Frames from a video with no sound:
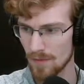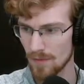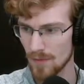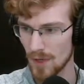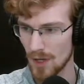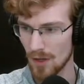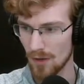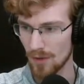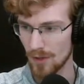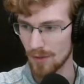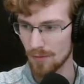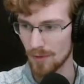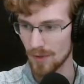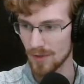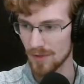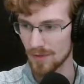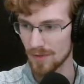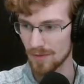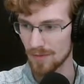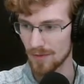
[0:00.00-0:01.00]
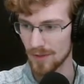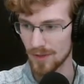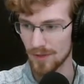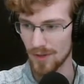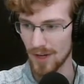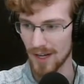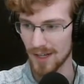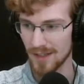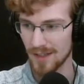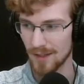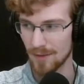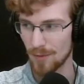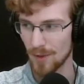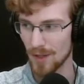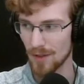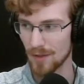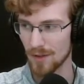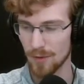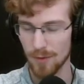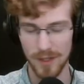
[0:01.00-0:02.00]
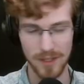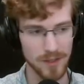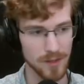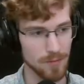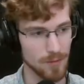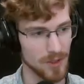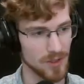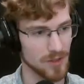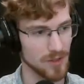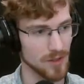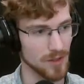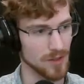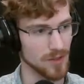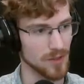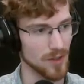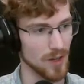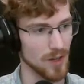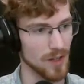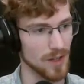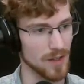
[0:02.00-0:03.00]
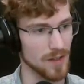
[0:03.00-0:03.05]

Oh, it was retracted. Well, the question was still solid.